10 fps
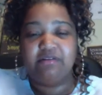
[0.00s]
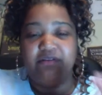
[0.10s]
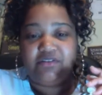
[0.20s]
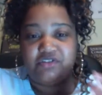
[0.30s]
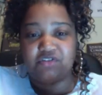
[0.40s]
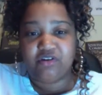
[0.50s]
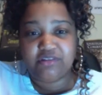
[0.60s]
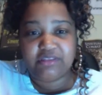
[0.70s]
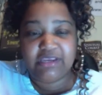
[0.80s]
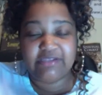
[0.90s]
There are
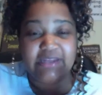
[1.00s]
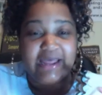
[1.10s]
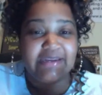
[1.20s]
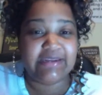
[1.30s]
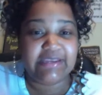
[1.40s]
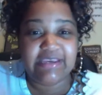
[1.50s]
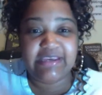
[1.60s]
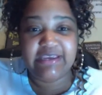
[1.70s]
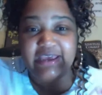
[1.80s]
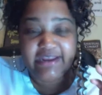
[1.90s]
certain things that I
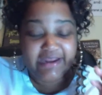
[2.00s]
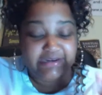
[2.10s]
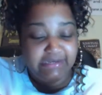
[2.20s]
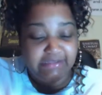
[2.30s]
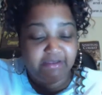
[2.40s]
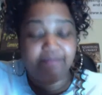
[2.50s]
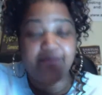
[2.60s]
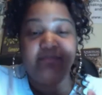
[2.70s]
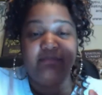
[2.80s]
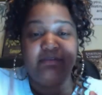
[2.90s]
need, and I need them
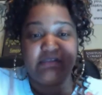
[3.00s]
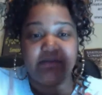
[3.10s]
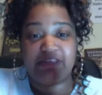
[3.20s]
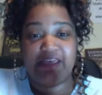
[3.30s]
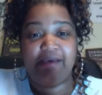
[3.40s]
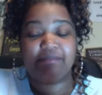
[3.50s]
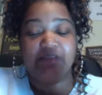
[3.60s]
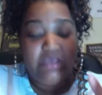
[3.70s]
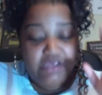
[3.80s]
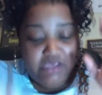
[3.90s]
sometimes
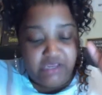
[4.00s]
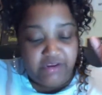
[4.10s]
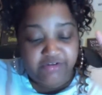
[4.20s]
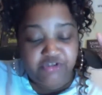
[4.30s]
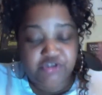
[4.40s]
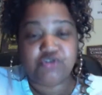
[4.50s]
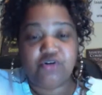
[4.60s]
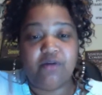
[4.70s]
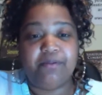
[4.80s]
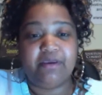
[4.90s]
in a
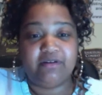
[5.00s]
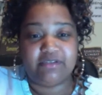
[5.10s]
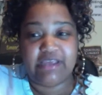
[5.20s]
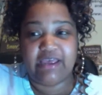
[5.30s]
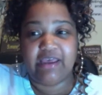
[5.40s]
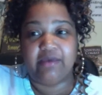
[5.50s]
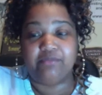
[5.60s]
short period of time.